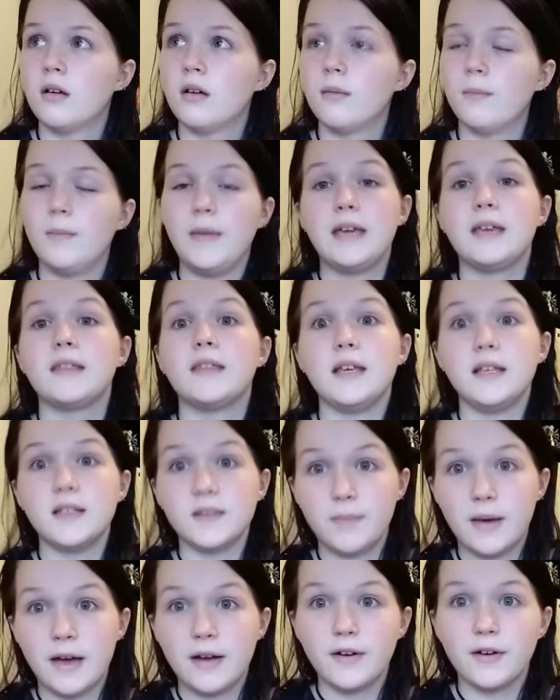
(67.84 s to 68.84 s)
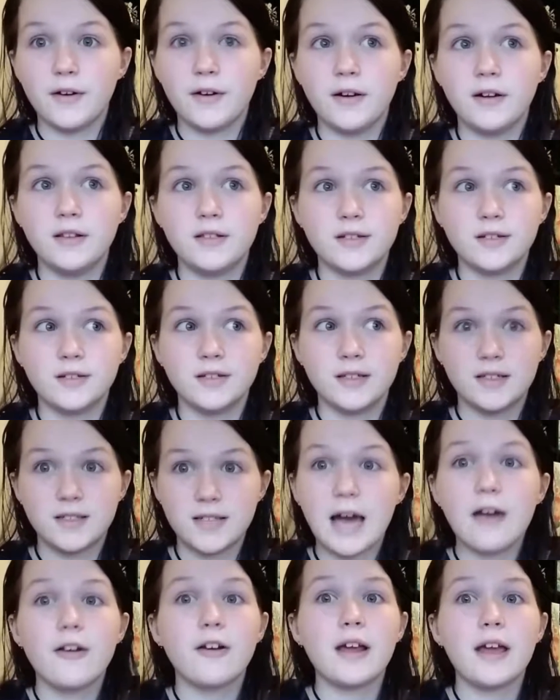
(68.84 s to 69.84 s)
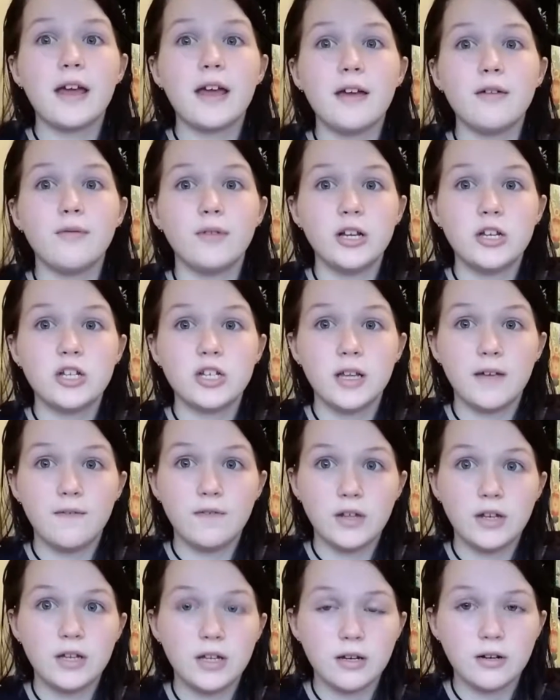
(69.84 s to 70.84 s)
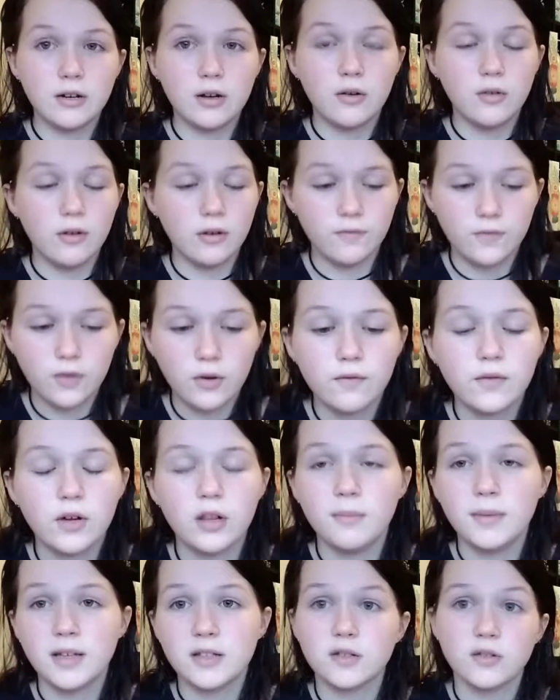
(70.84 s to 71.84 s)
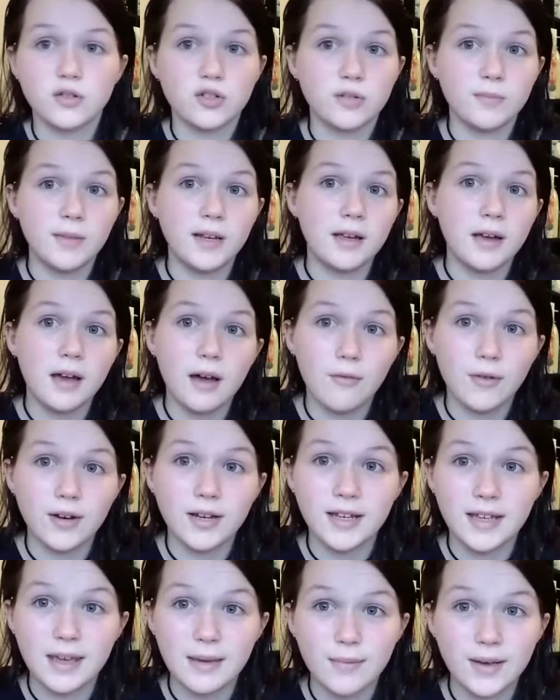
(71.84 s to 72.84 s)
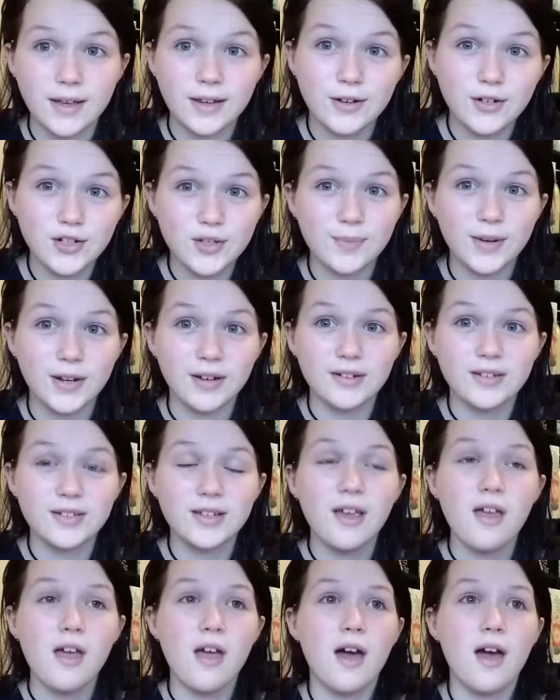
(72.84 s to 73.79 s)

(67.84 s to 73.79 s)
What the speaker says: make things better until the Saturday, which if you didn't know or don't follow me on social media, I wanted to get my ears pierced.